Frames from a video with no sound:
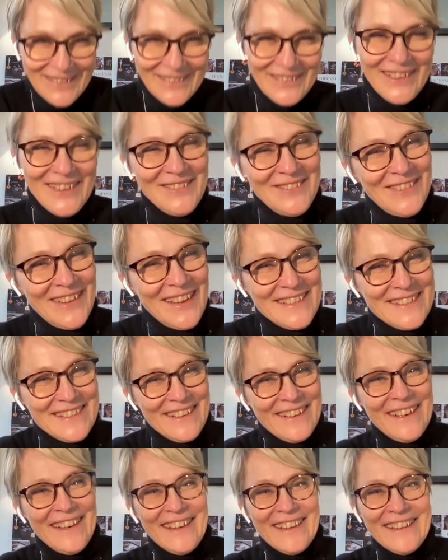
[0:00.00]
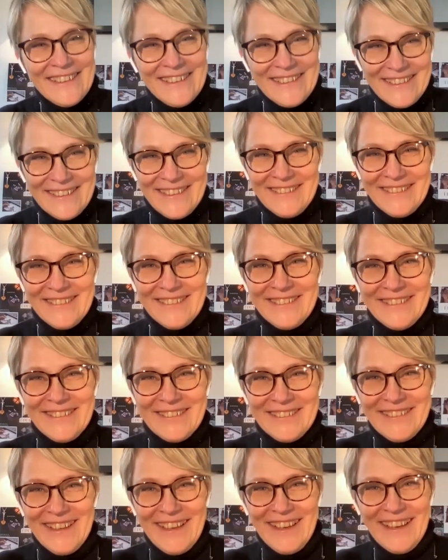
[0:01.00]
With pleasure. See you
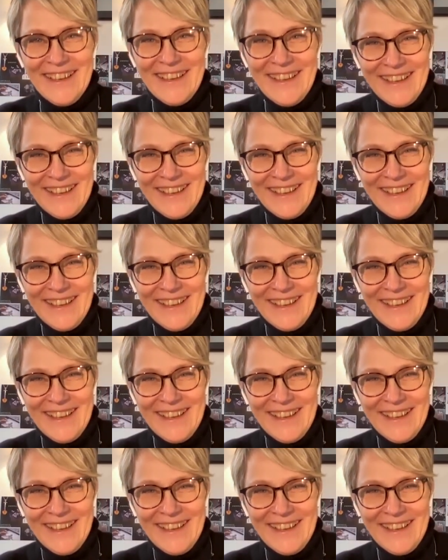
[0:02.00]
soon.